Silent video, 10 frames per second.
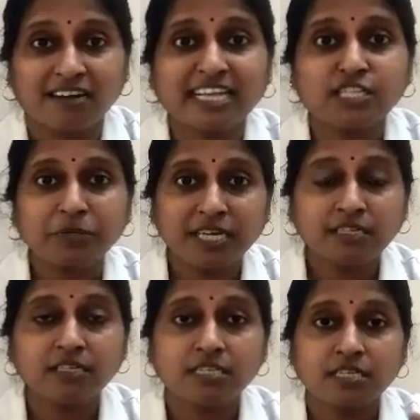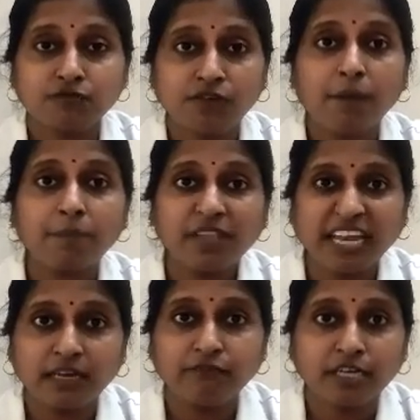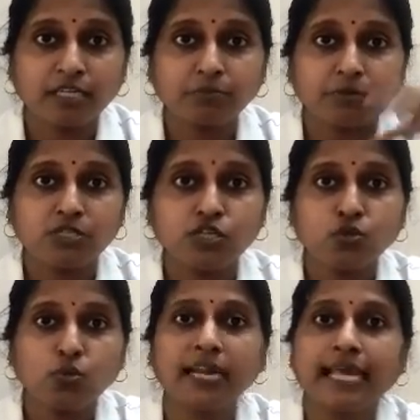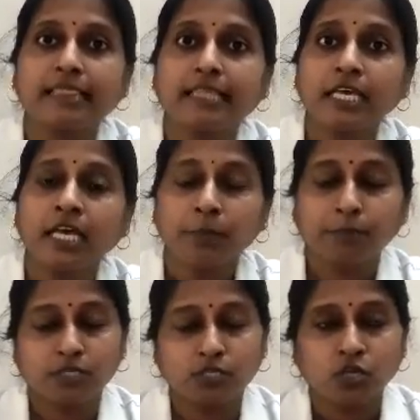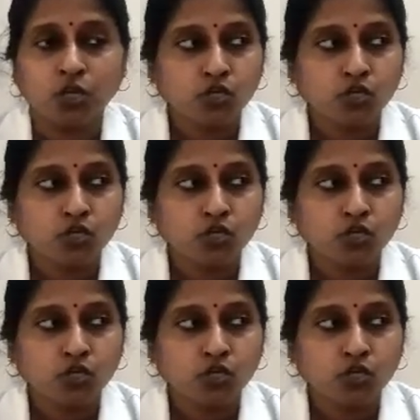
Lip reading: transmitting the disease from an infected person to an healthy person.